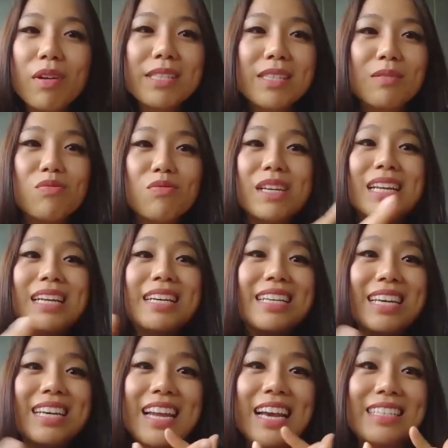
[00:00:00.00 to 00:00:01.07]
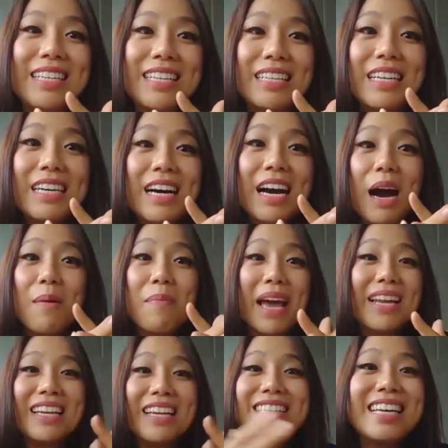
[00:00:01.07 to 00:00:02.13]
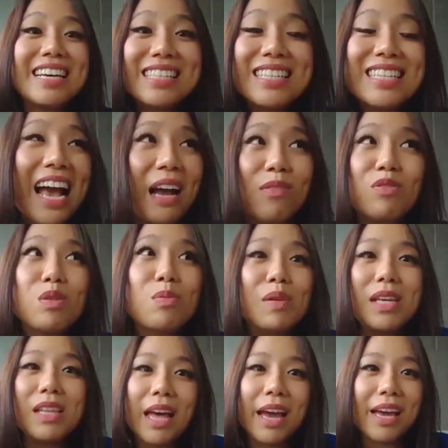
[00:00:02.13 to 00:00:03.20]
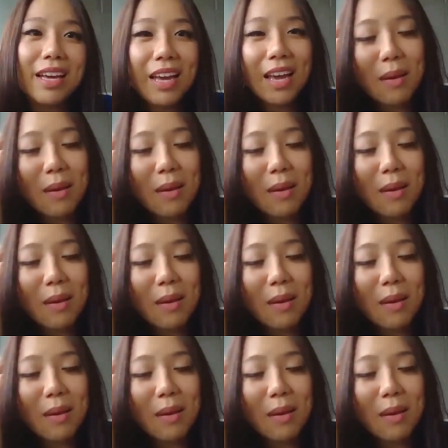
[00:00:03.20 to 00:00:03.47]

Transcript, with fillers: present, really connecting. And it doesn't have to be like,